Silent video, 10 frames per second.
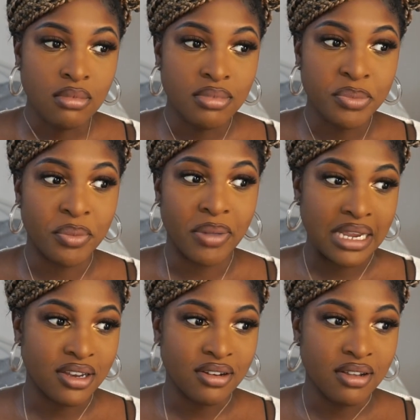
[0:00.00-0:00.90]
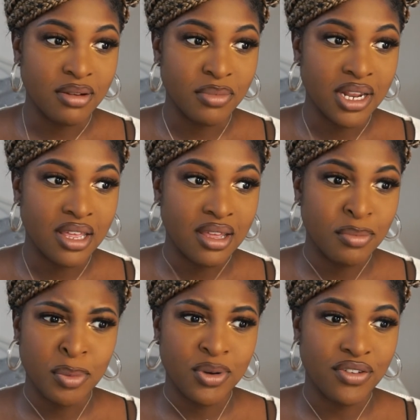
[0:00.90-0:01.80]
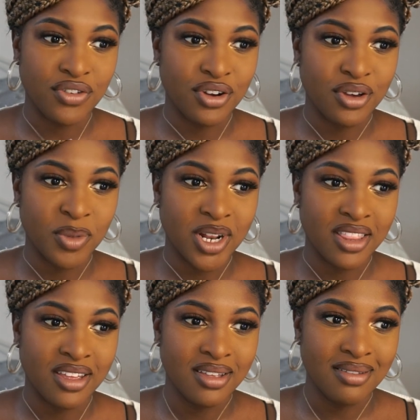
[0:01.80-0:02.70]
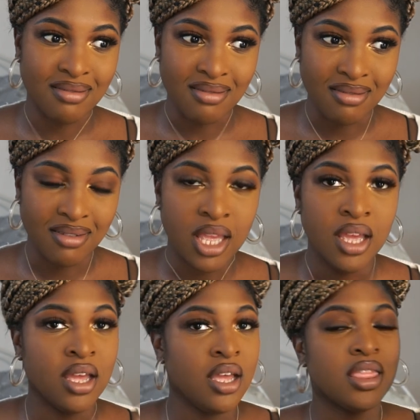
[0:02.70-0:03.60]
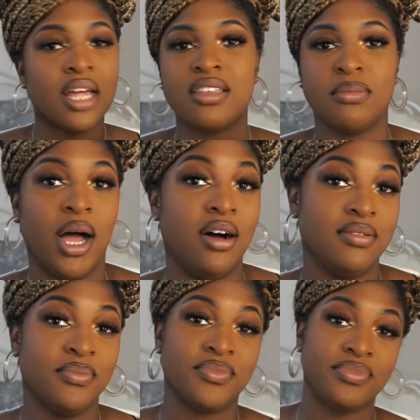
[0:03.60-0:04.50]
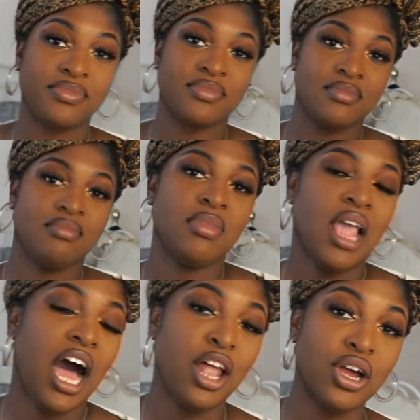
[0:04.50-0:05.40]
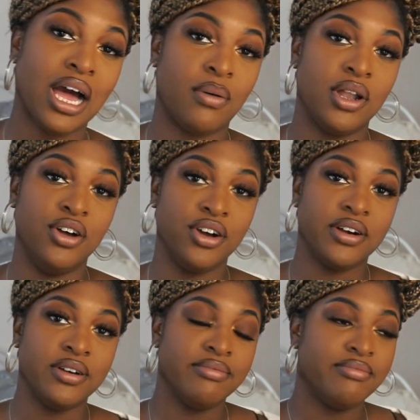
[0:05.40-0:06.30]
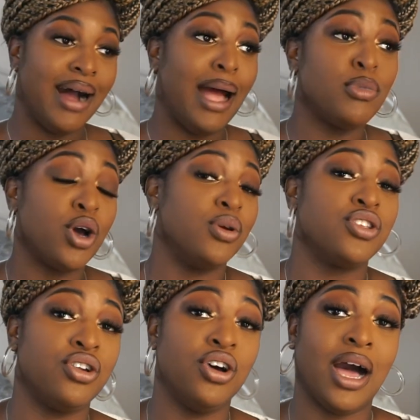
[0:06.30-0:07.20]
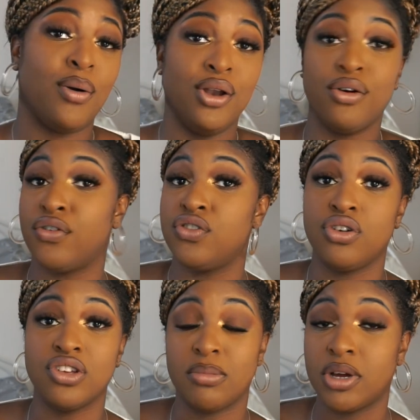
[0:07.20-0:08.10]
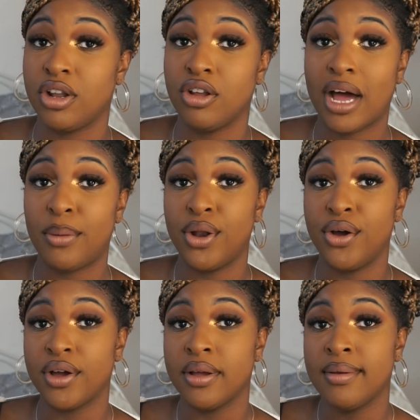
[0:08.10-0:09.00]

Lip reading: People might do look at me like that. People definitely look at me like that. That doesn't matter. I look how I look. I'm going to look how I look for as long as I'm going to look how I look.